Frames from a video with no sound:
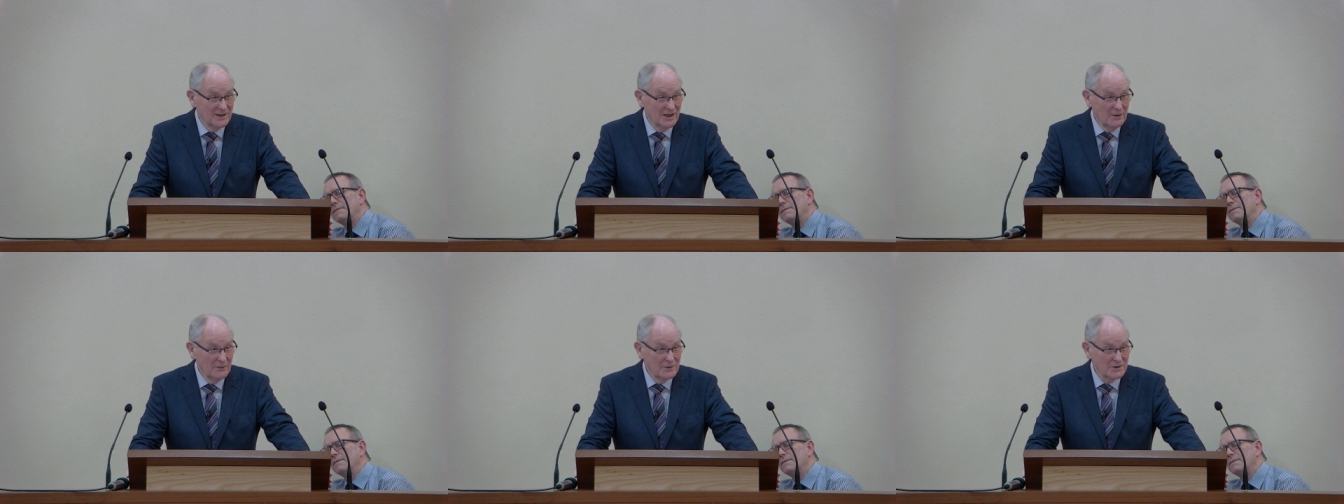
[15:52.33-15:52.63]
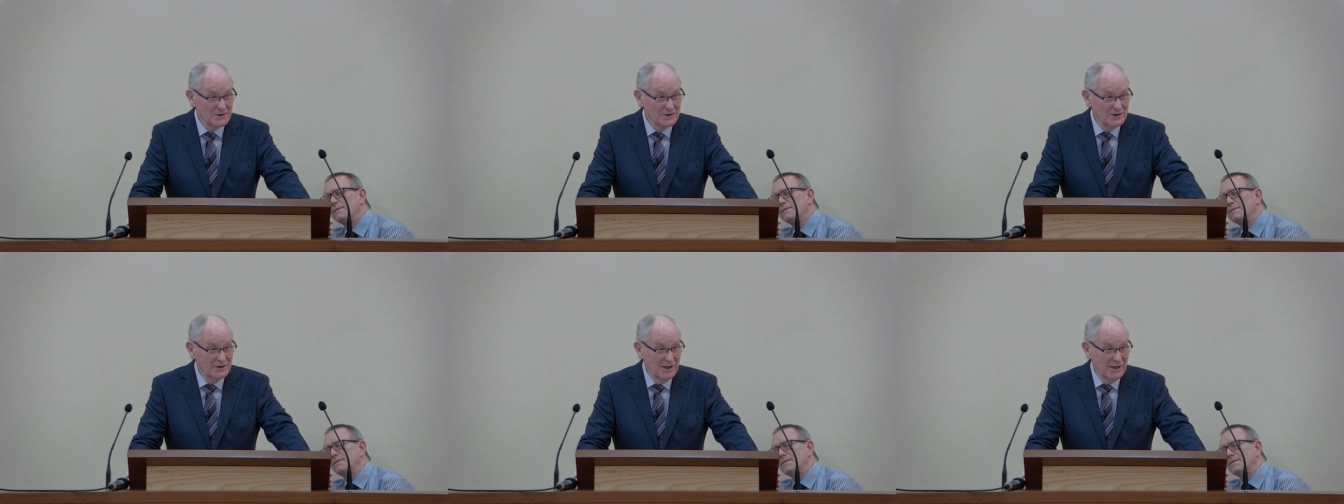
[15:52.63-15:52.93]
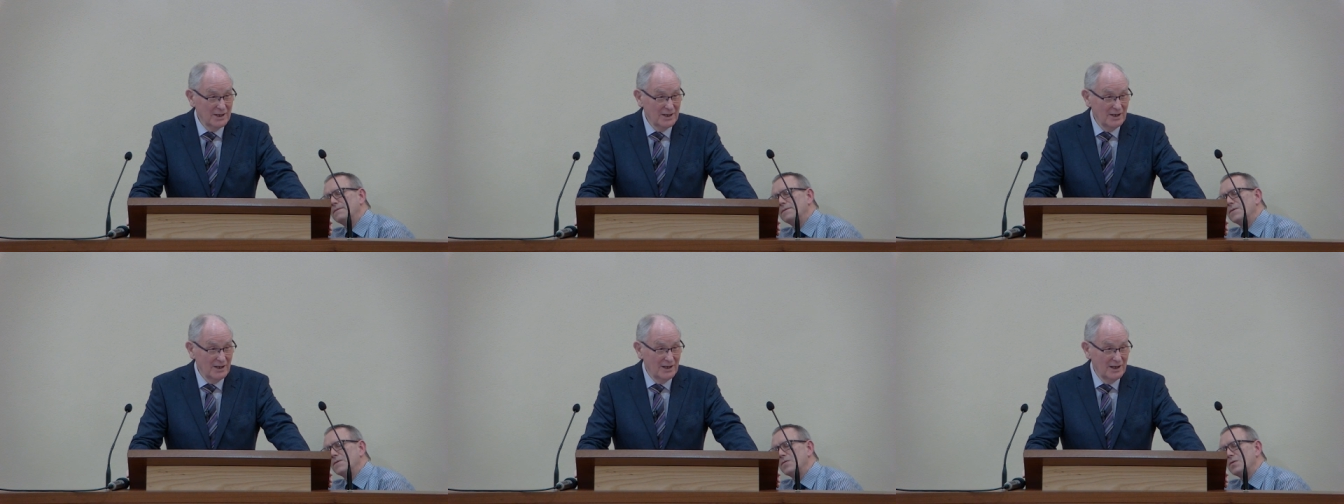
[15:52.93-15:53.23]
Now, isn't
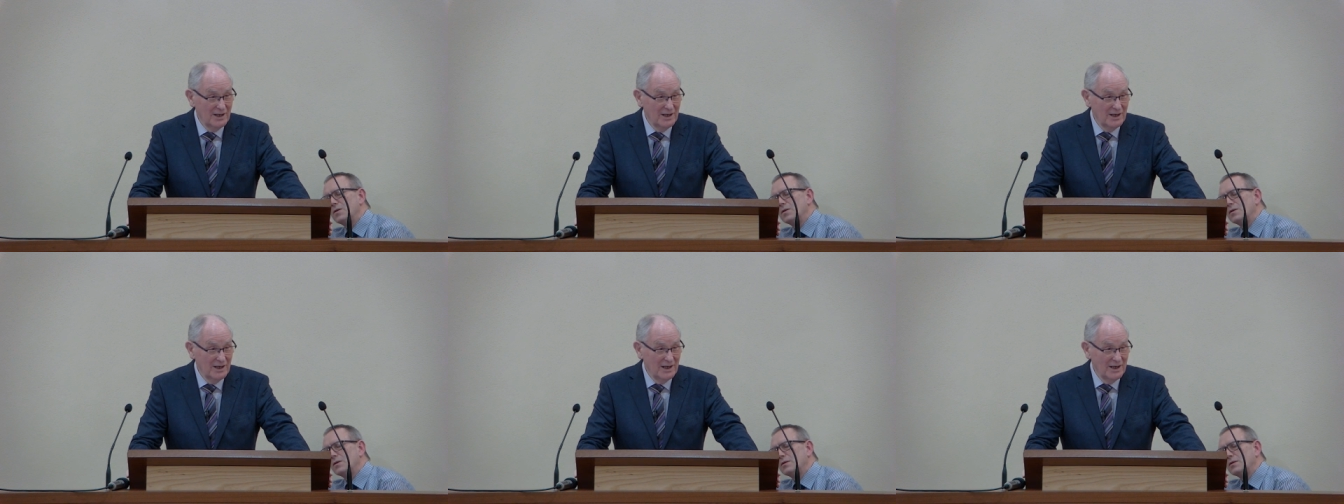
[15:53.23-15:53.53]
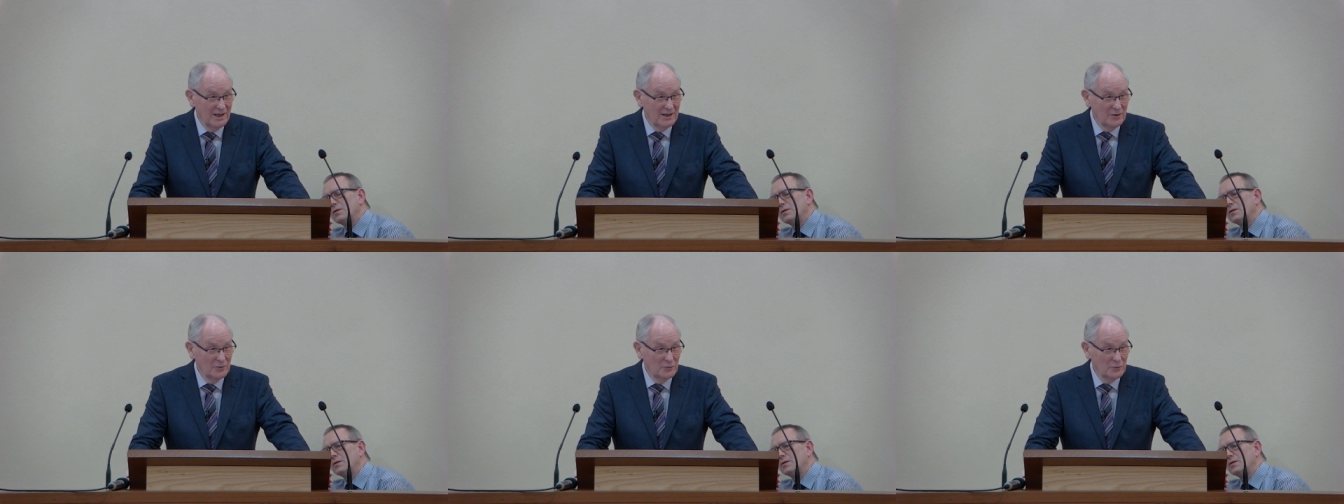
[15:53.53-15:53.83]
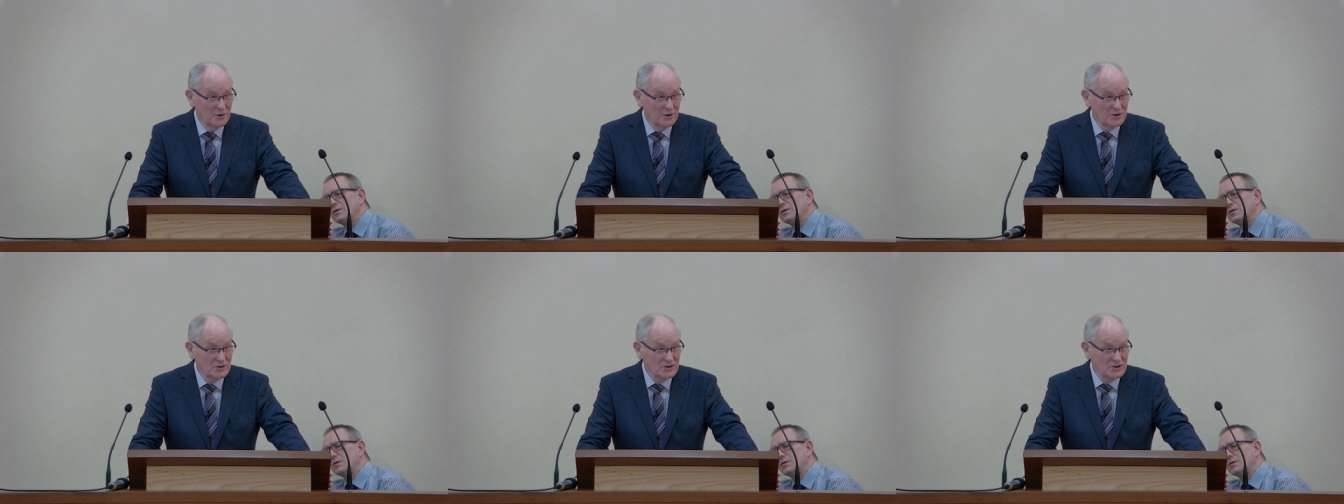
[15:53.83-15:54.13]
that a, a
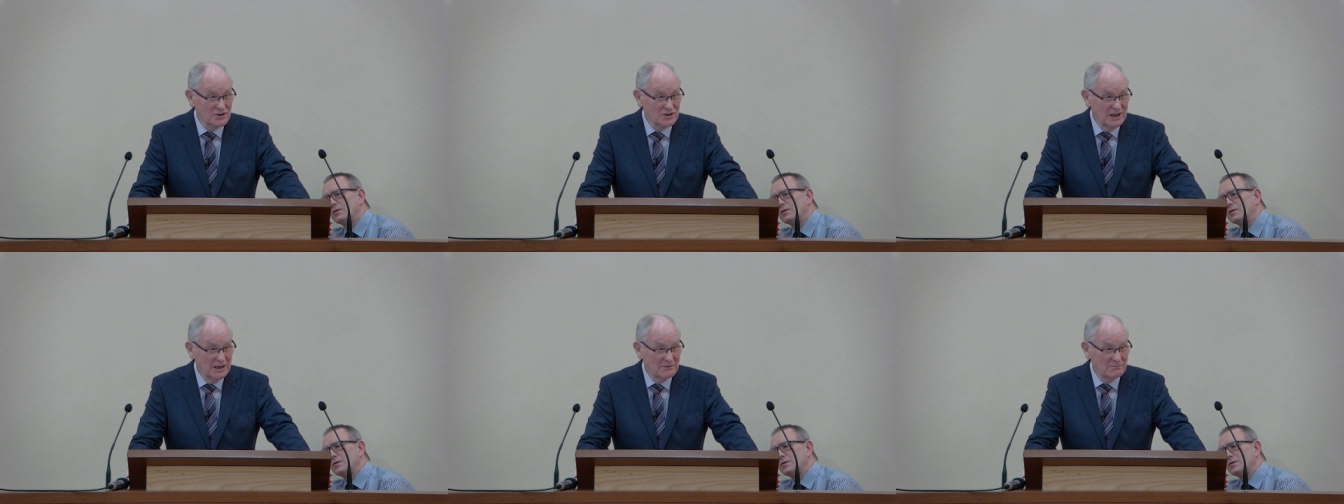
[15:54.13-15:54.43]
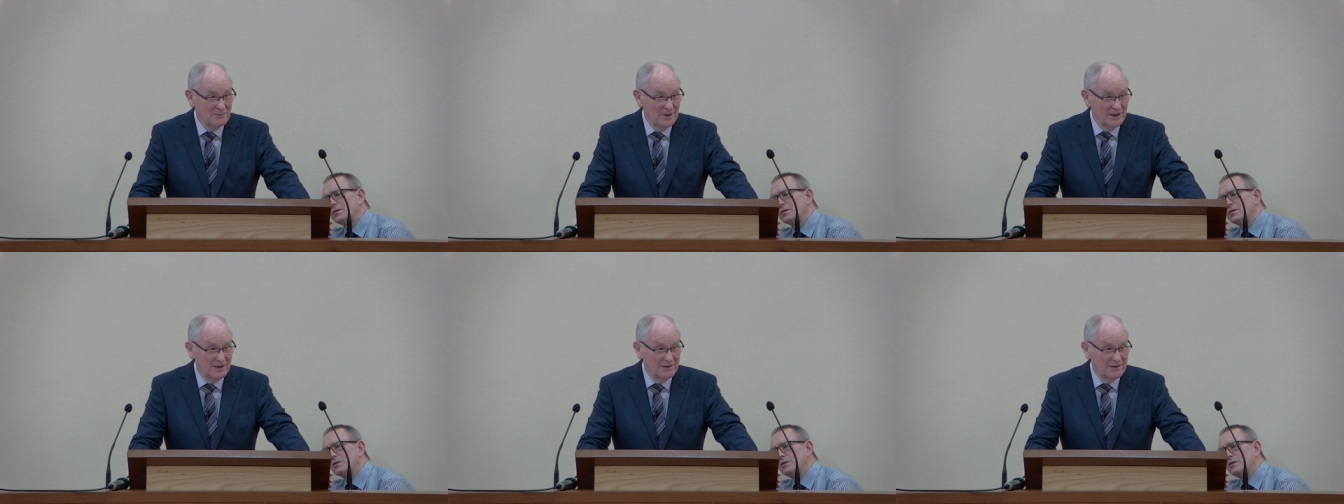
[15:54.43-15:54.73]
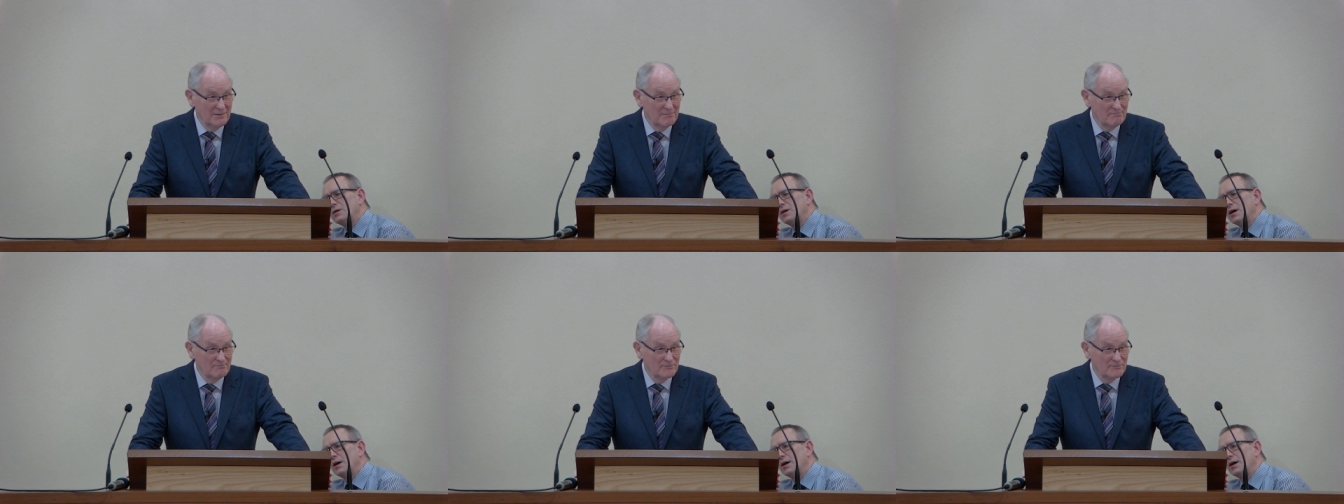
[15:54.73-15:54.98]
loaded statement?